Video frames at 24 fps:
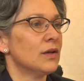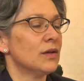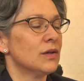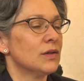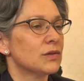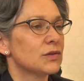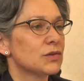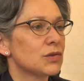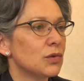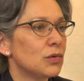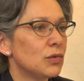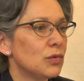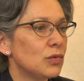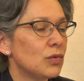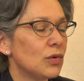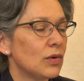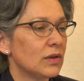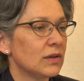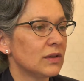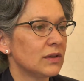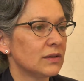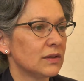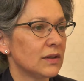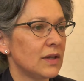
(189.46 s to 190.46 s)
So,
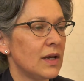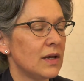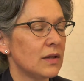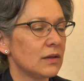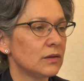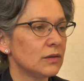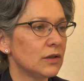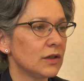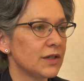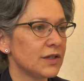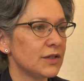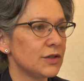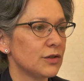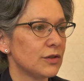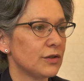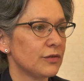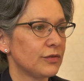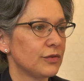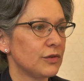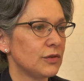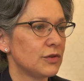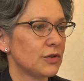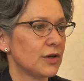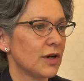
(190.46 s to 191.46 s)
looking to the
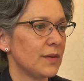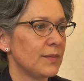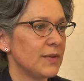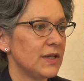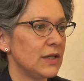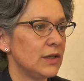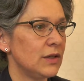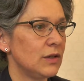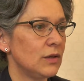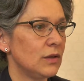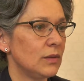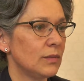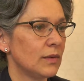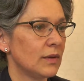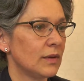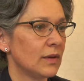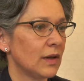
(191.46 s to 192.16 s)
future, I mean,